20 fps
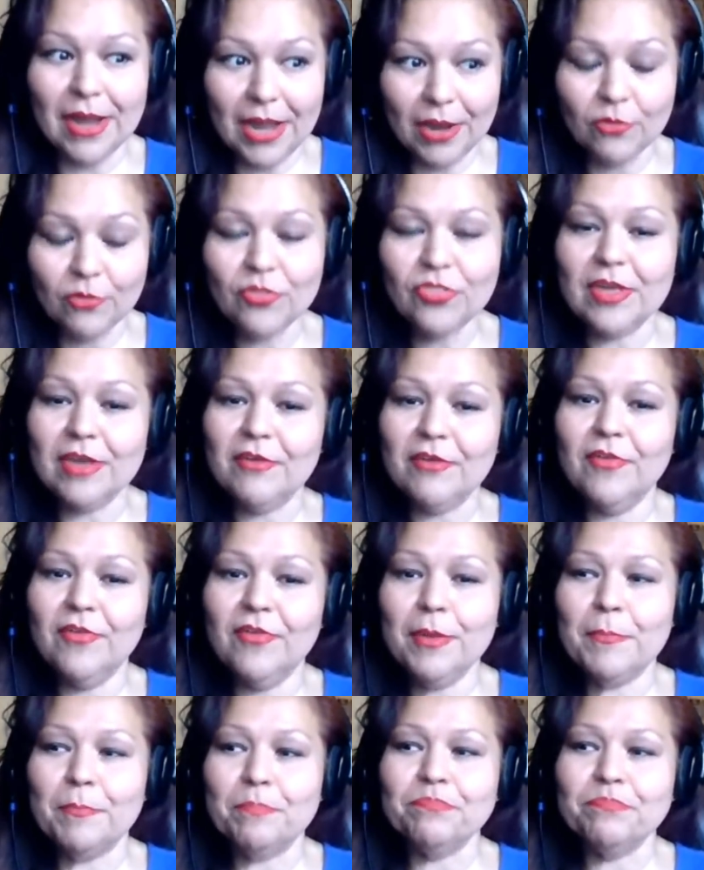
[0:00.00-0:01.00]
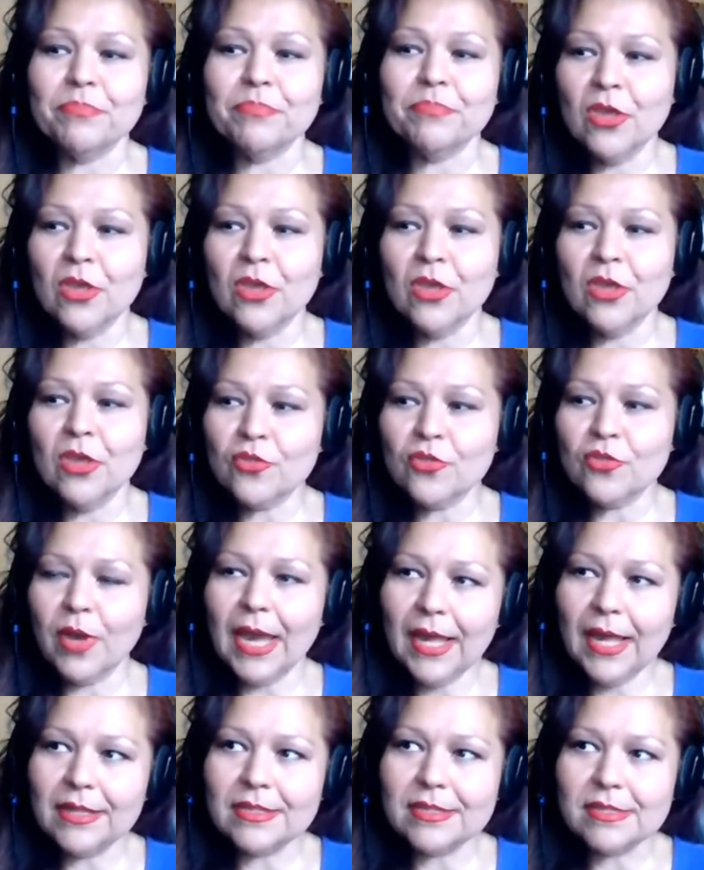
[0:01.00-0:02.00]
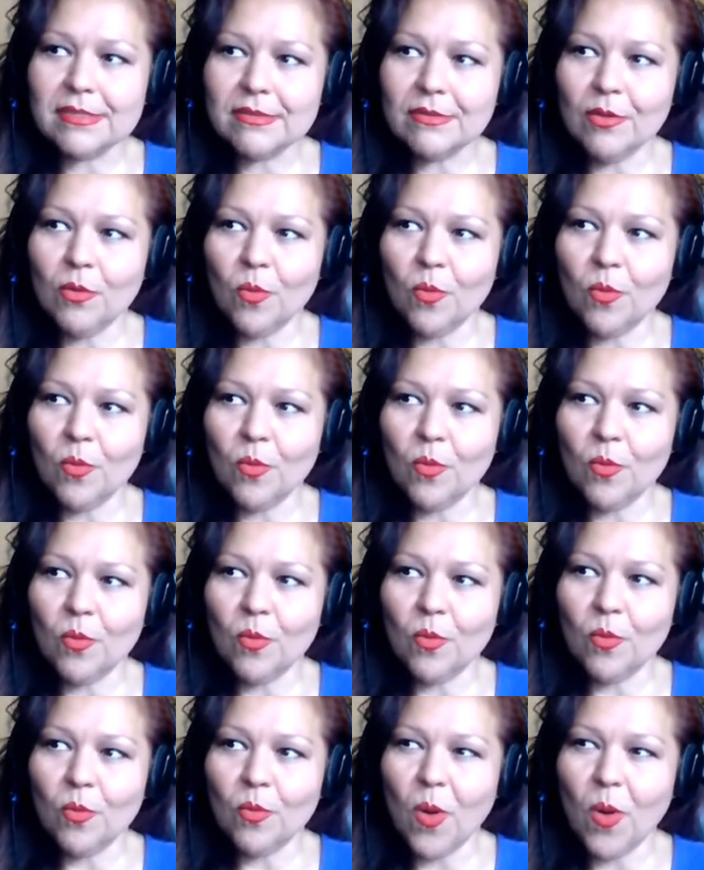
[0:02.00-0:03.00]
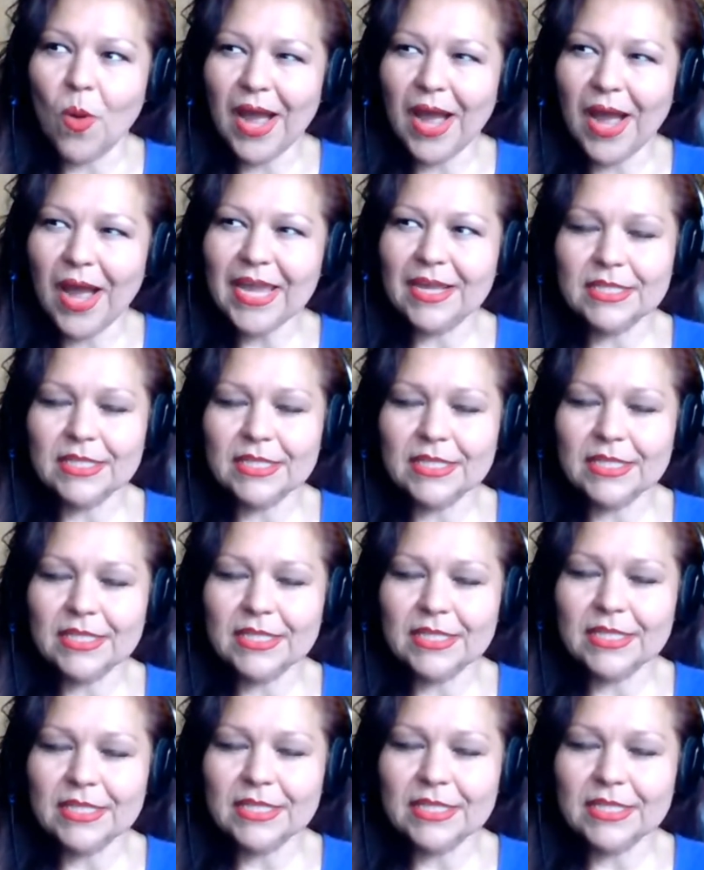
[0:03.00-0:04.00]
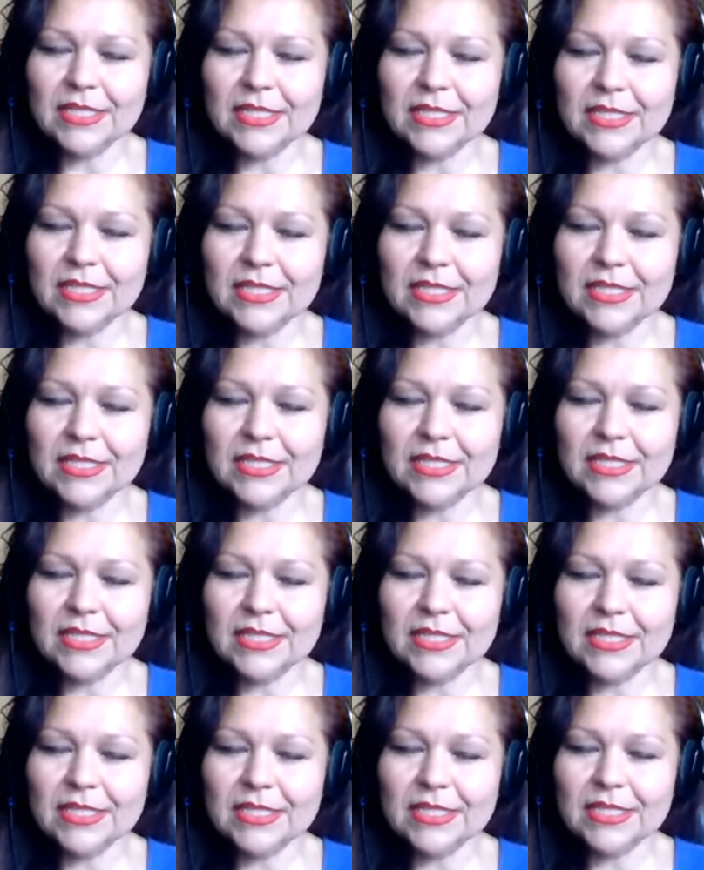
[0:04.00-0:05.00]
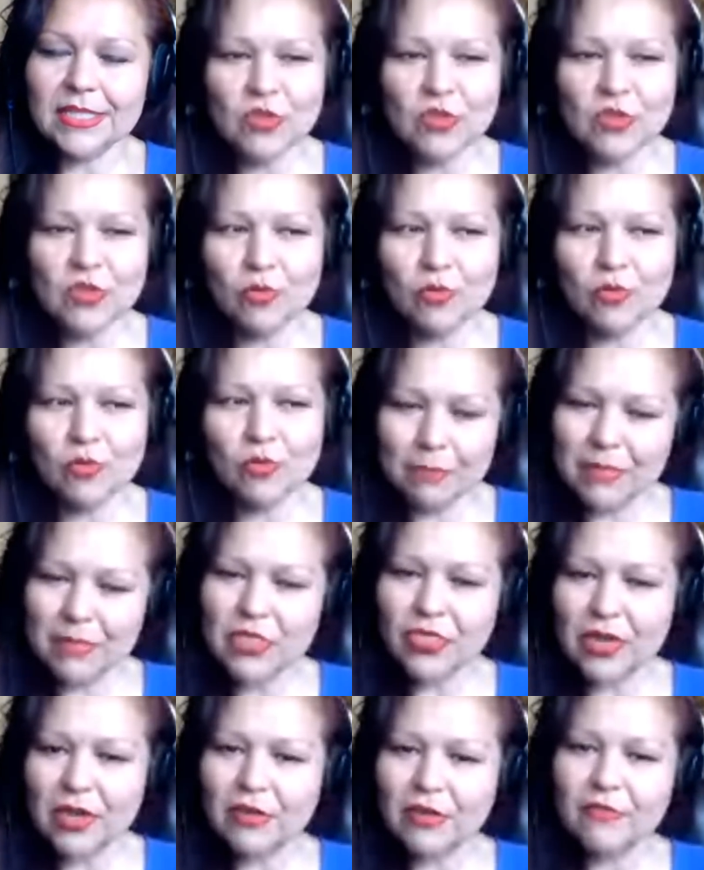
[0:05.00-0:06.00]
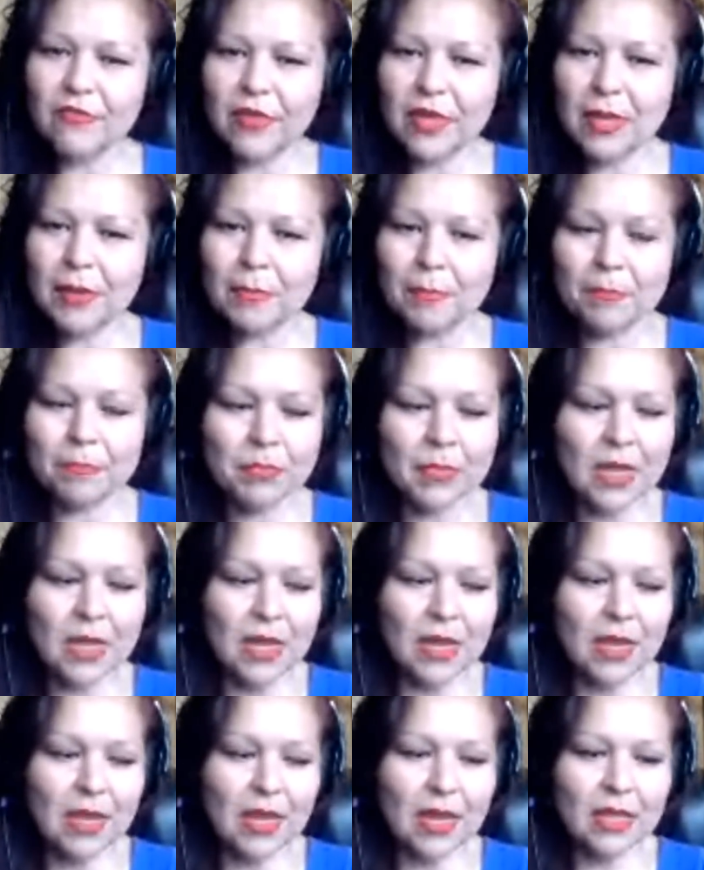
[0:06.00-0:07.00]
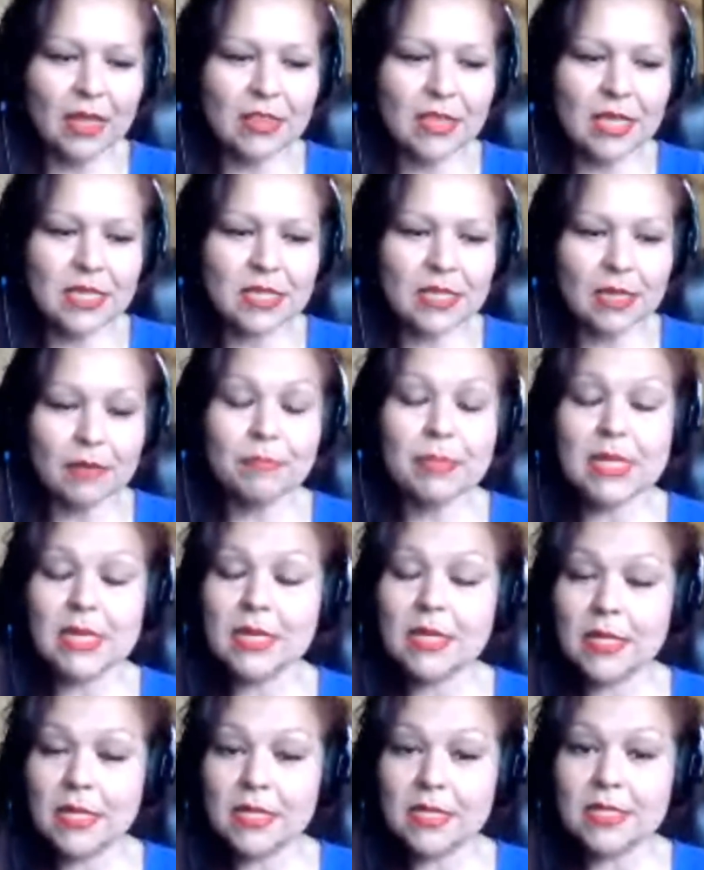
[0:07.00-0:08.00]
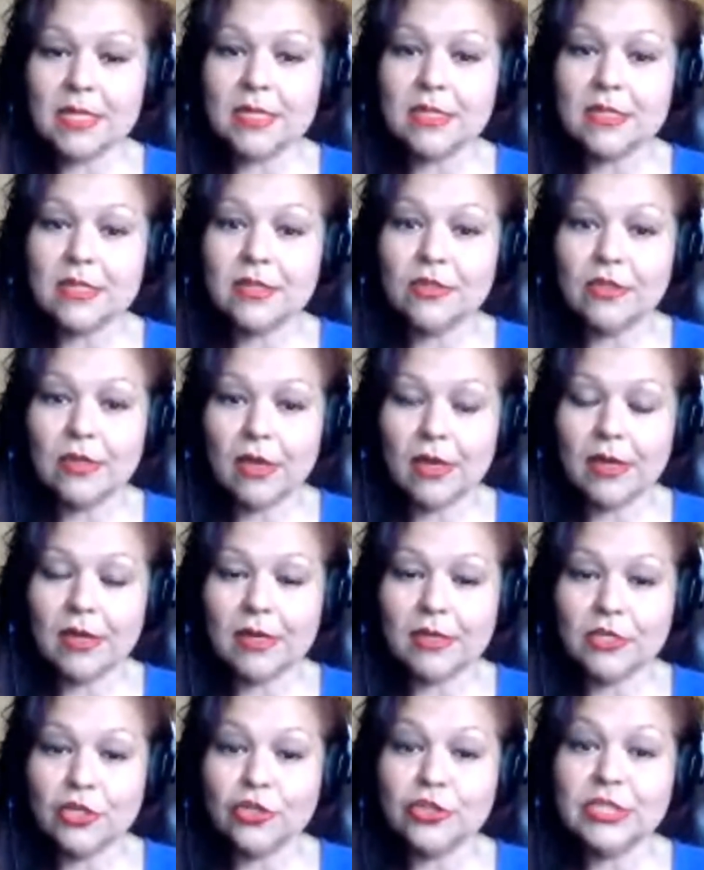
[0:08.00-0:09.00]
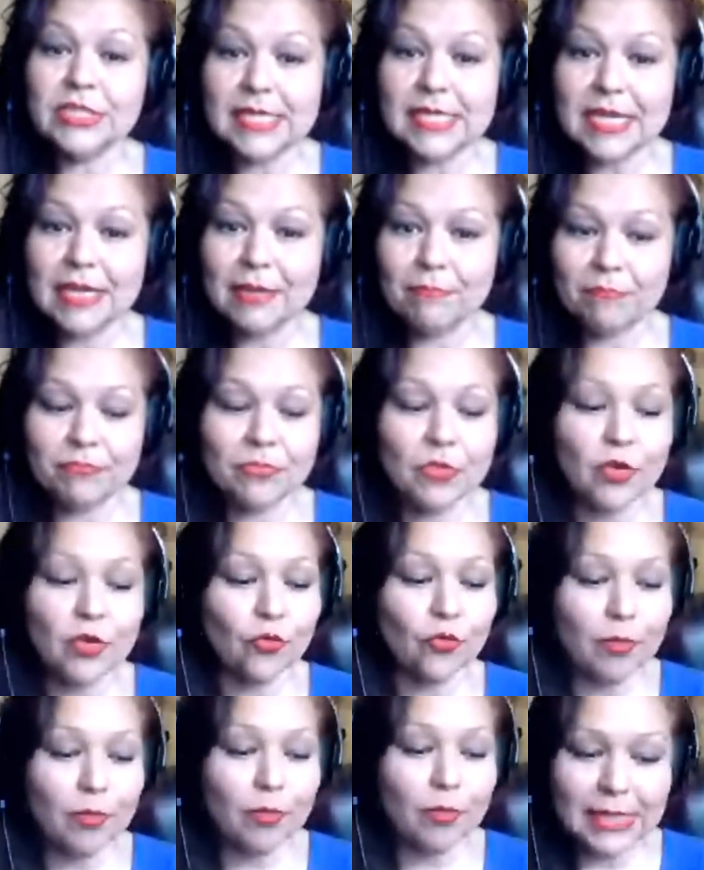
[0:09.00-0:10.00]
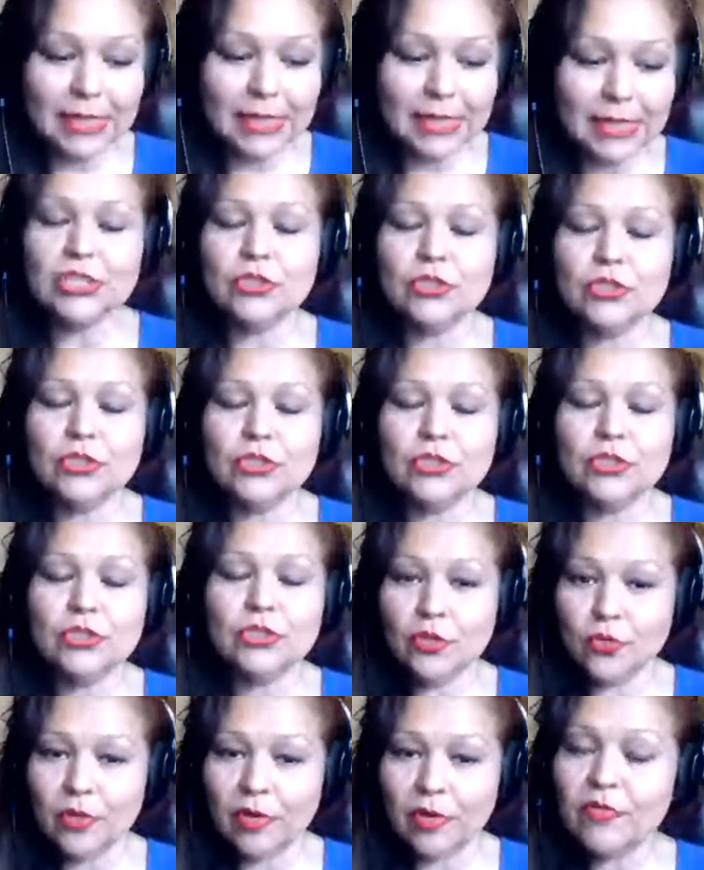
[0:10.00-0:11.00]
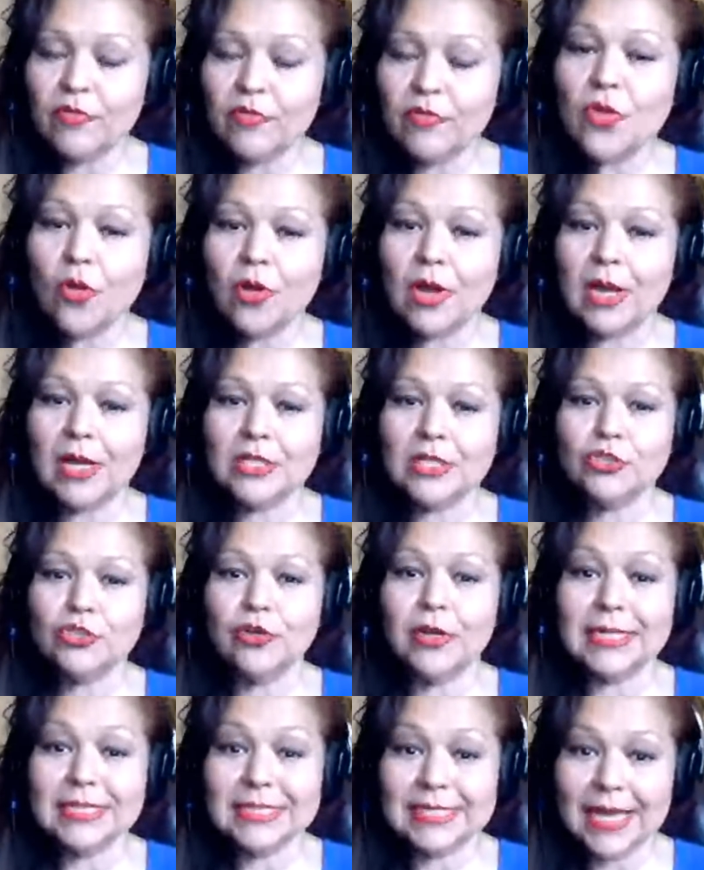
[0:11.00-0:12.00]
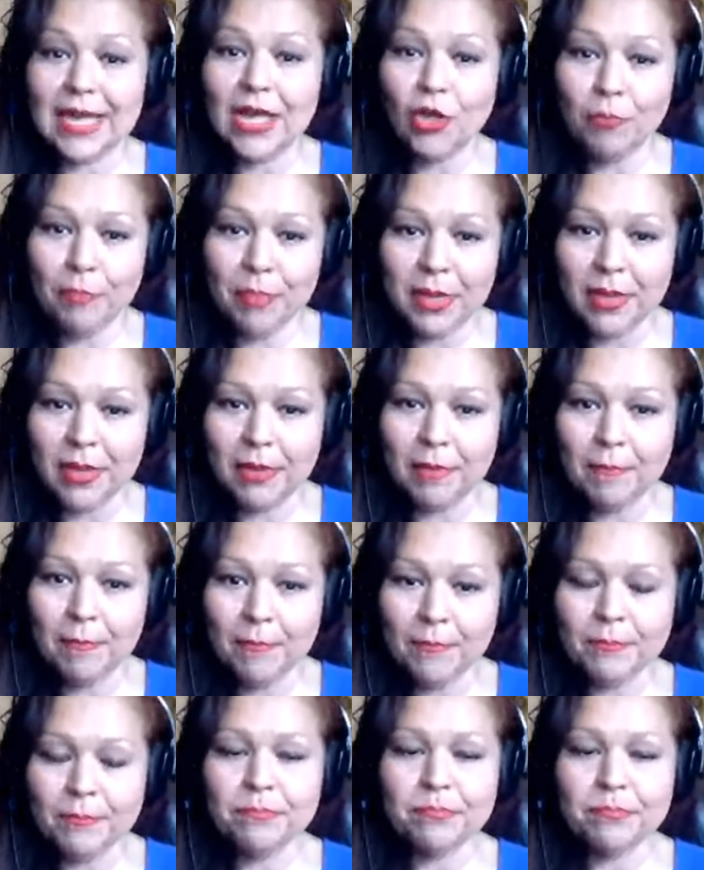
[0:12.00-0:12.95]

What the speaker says: I would think of him. So I asked, why does 222, make me think of him? And they said, because it's your team. They're reminding you have a soul contract to help him,